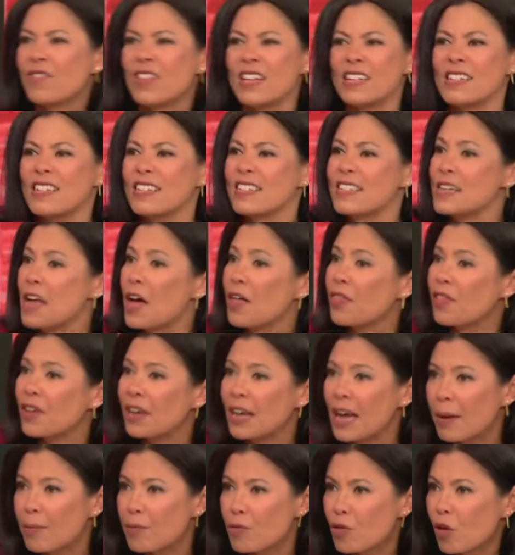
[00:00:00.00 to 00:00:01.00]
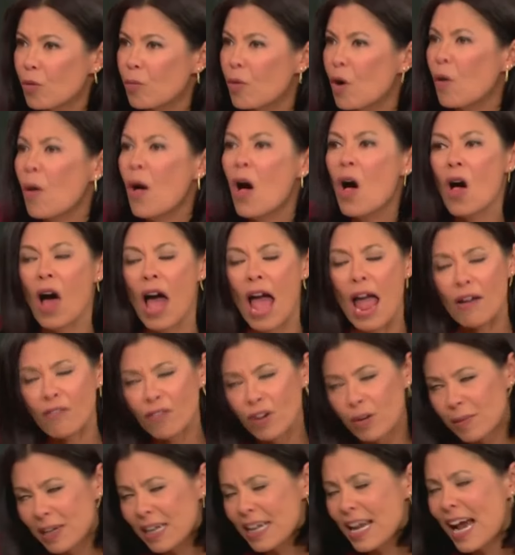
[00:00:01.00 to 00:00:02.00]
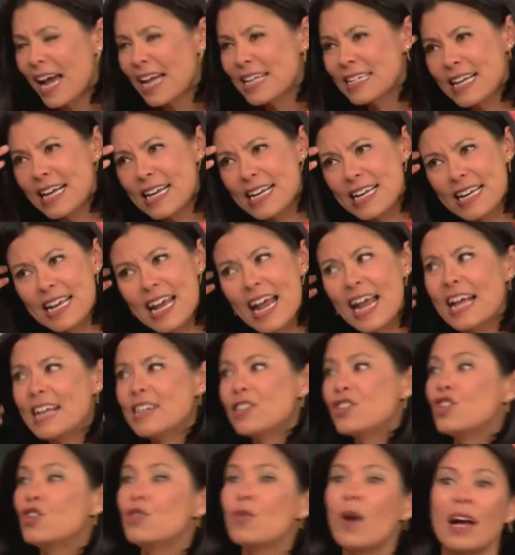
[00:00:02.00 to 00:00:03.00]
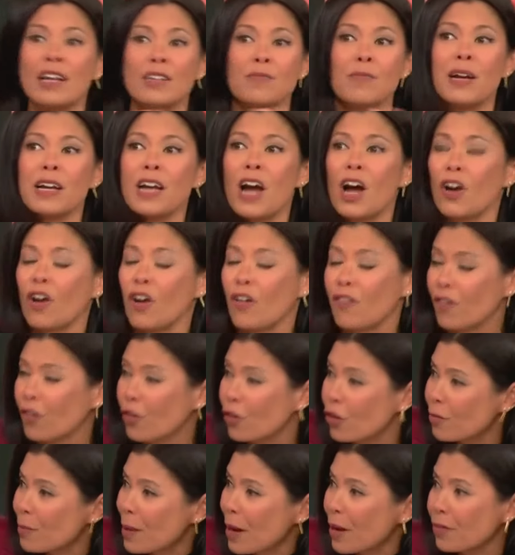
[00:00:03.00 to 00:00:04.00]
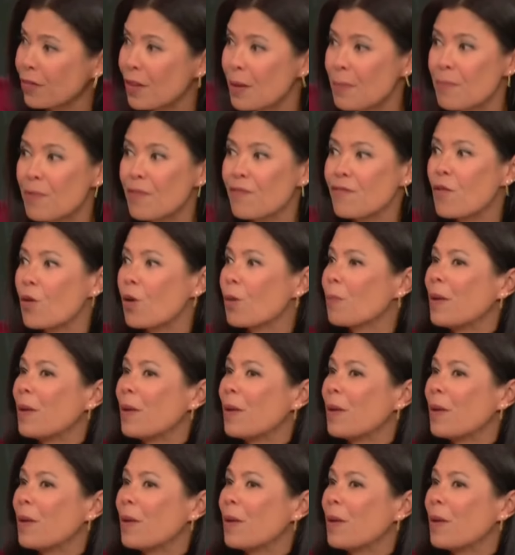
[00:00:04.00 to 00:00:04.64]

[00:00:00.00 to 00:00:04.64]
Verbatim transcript: This is nothing abnormal. Everybody has NDAs. You guys may not have heard about them before,